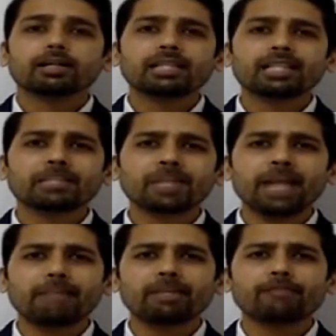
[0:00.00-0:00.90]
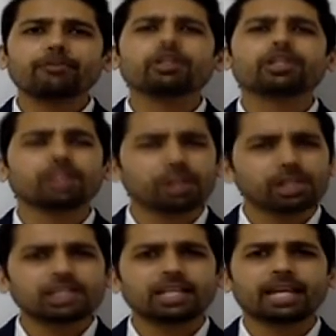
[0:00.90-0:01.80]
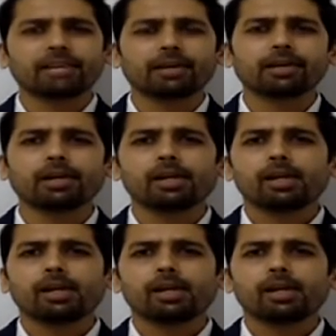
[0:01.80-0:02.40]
This has been happening for years together.